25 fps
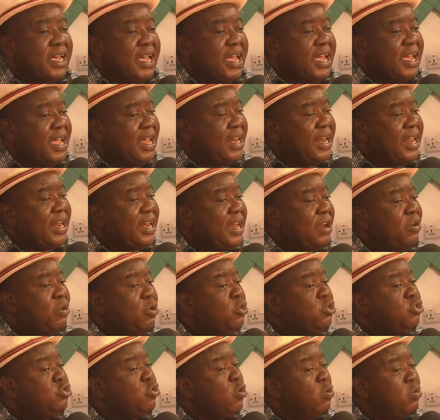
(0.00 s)
And that they
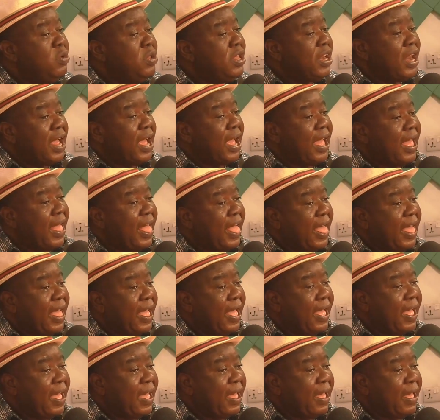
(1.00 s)
use
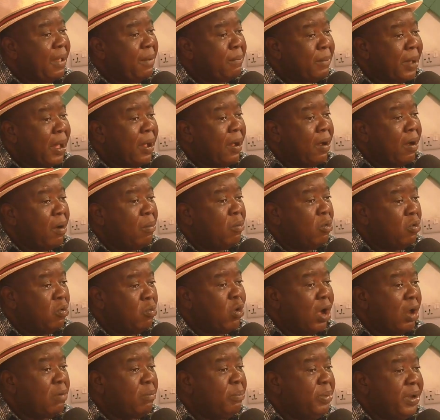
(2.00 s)
Onyina, ma, omo
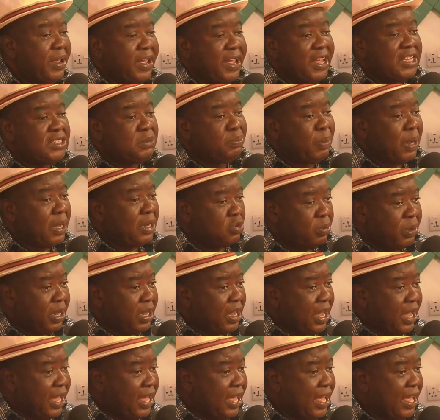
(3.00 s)
boar brigades band, so be
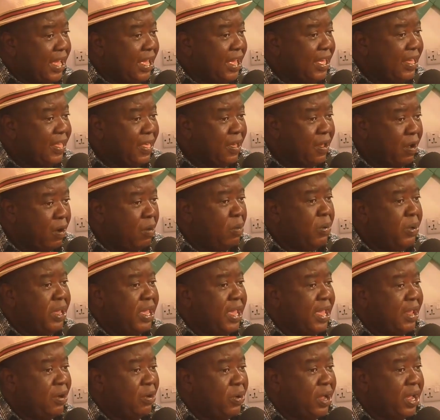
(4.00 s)
kaya, omo
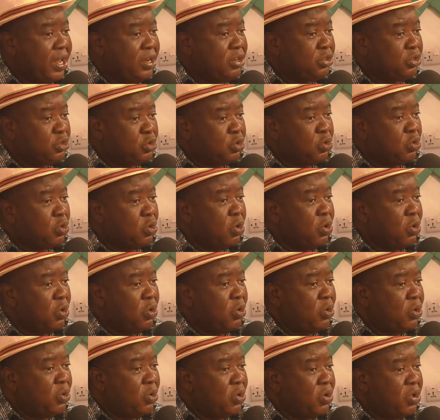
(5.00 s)
ye no edit to ho.
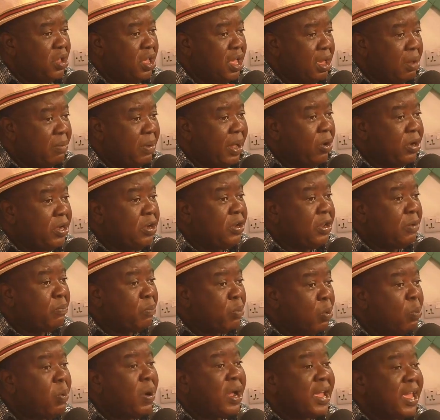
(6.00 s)
Ma, or the
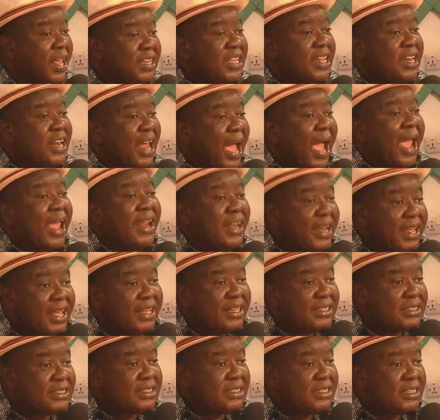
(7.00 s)
propagating
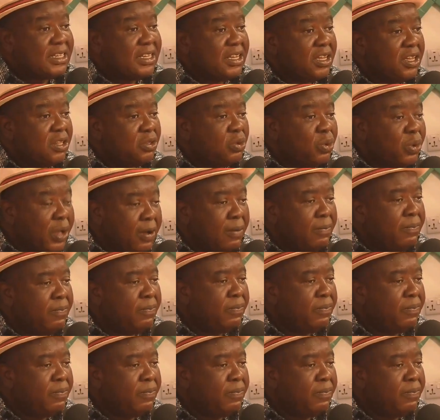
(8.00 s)
ideas to help.